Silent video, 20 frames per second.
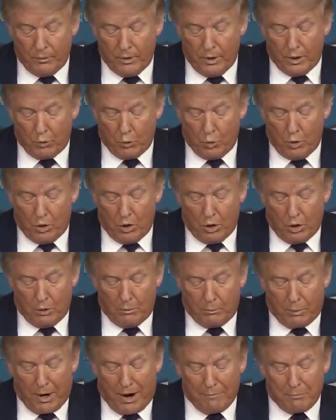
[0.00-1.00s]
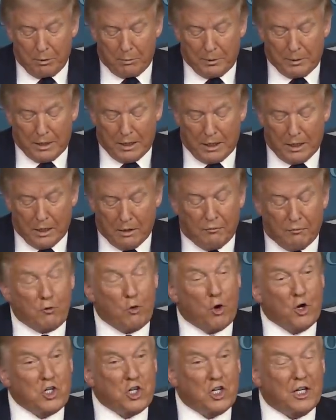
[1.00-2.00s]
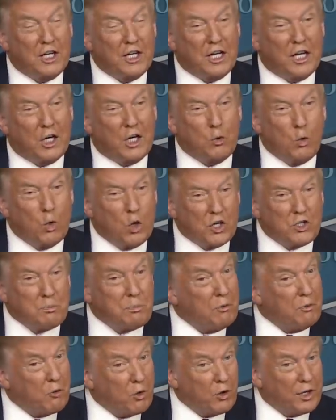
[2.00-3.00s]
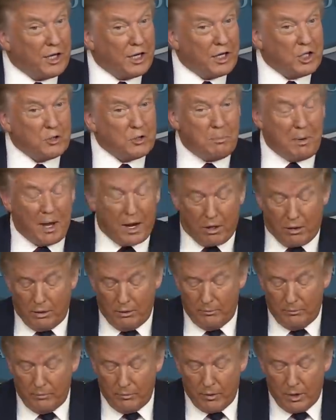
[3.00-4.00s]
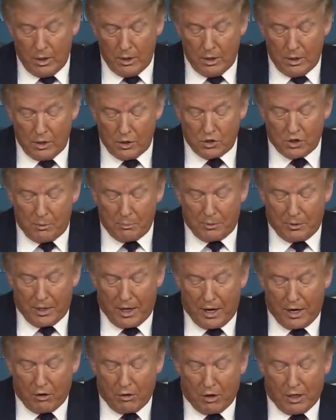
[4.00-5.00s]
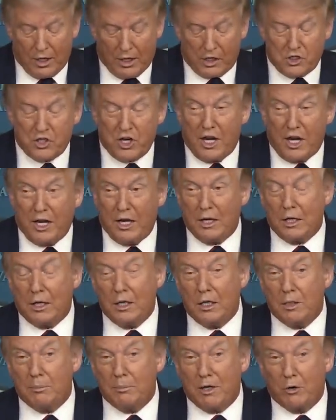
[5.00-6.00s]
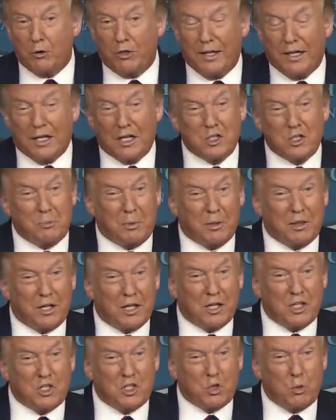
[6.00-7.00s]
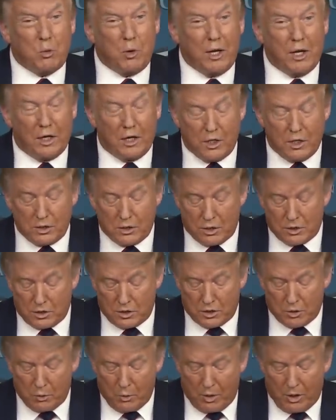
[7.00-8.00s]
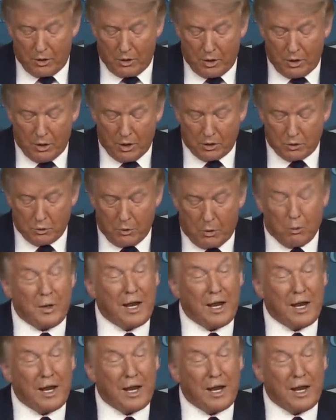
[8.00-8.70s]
It will probably, unfortunately, get worse before it gets better something I don't like saying about things, but that's the way it is. It's the way, it's what